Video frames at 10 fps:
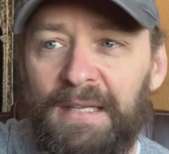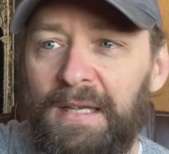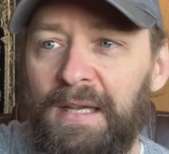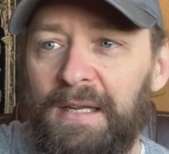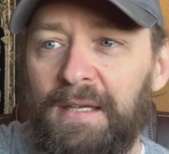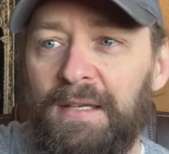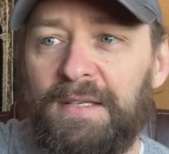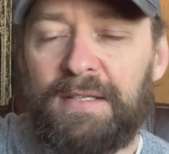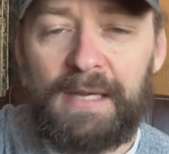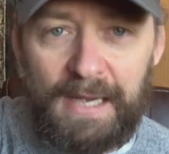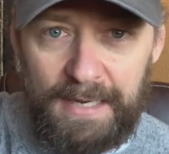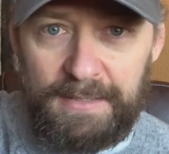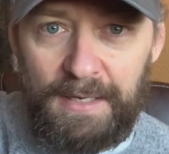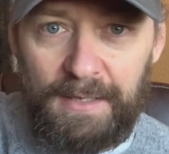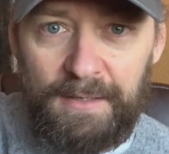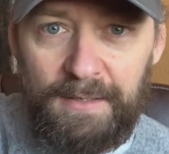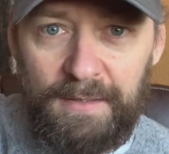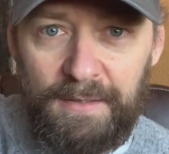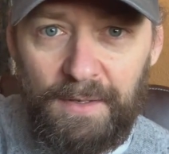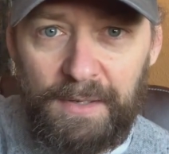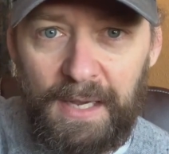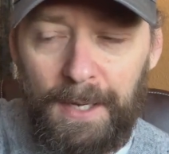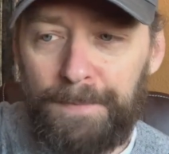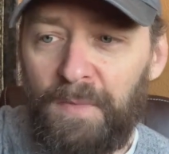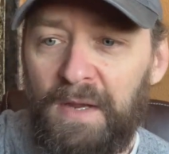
It is the Kytec. Okay.